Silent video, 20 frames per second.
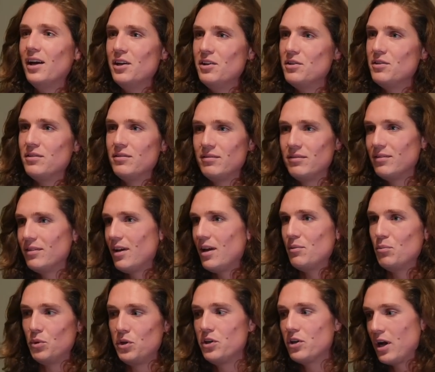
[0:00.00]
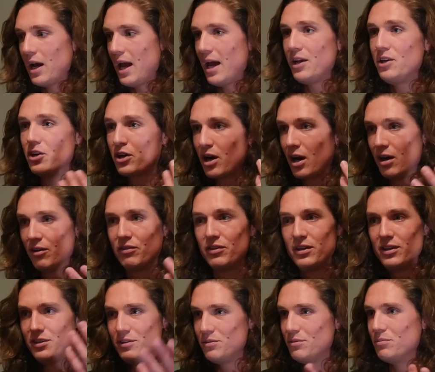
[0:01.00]
And, and when you're ahead, you're
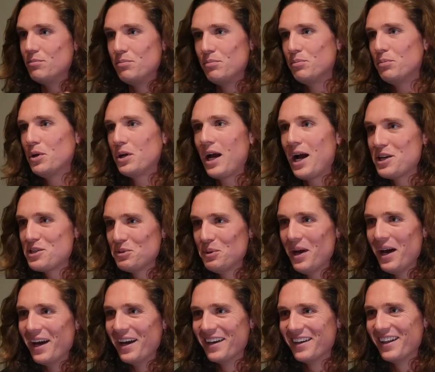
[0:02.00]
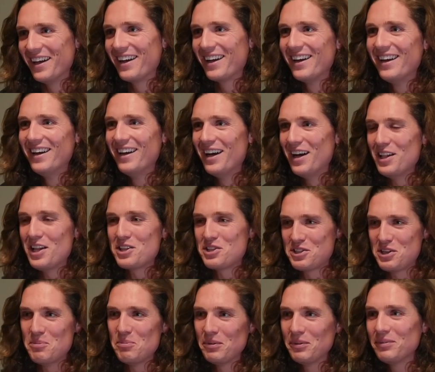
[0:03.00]
confident, you put guys away. Like, yeah. And that's
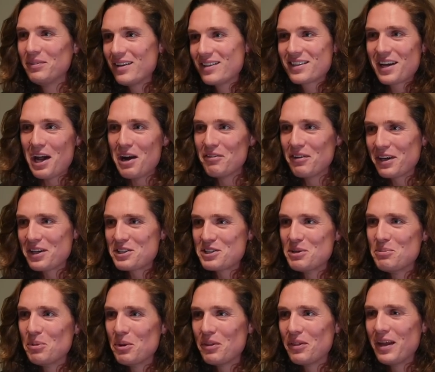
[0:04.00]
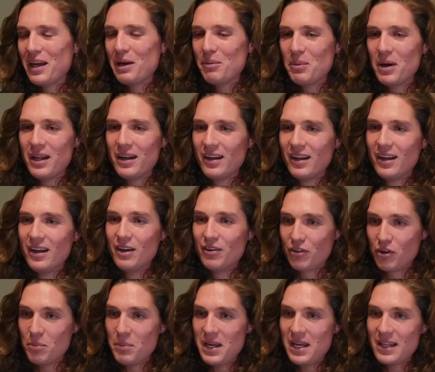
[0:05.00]
yeah. simple. It's kind of like a simple thing, but
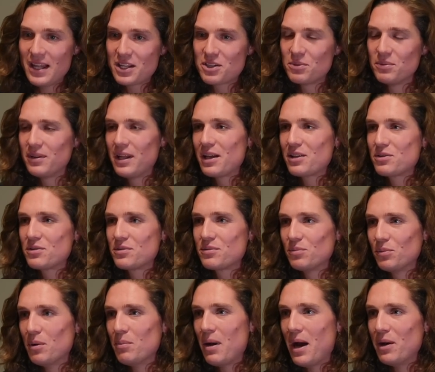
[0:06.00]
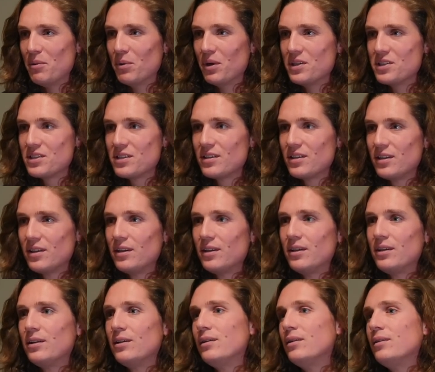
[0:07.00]
yeah. for me, that's what, that's what mine was.
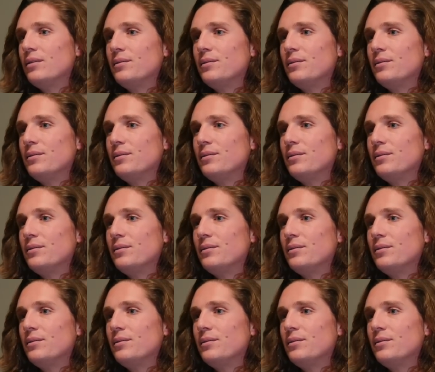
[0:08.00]
Yeah.